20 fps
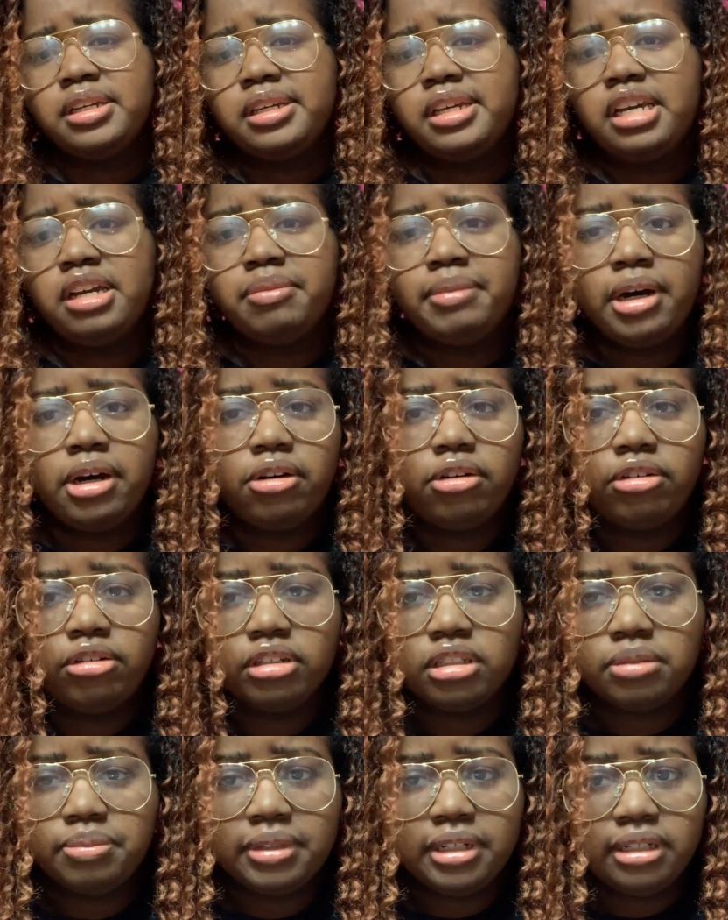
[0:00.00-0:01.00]
if my
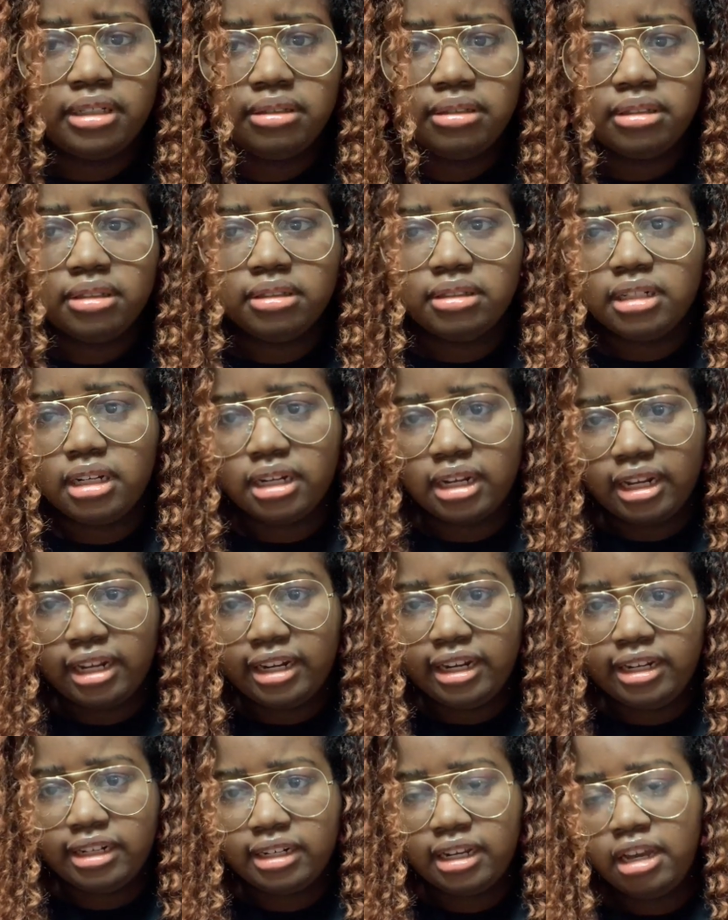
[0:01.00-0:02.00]
order's been
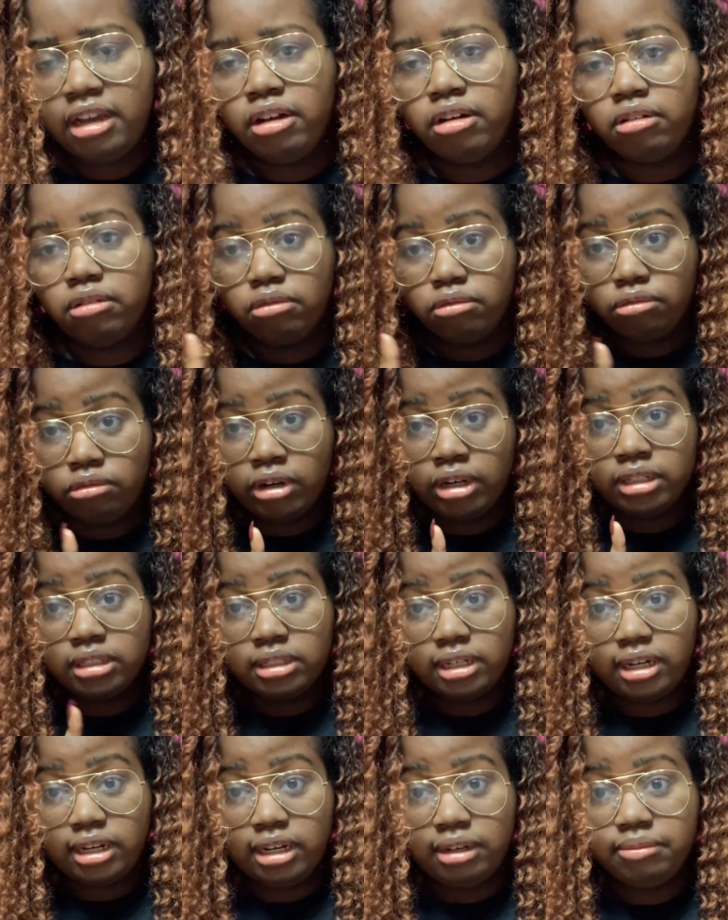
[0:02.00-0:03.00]
delayed one
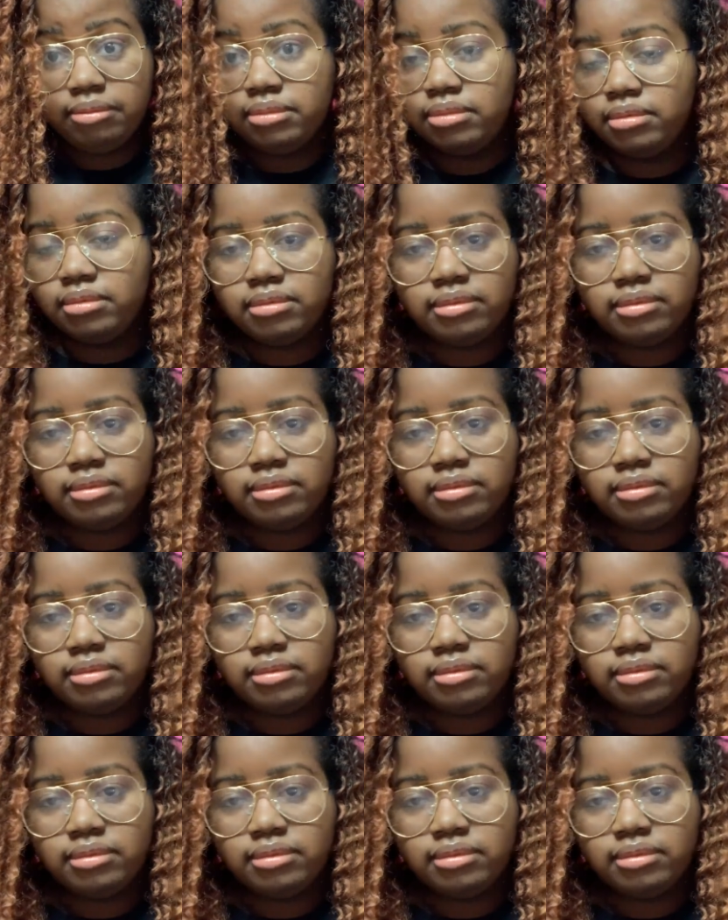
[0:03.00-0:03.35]
time.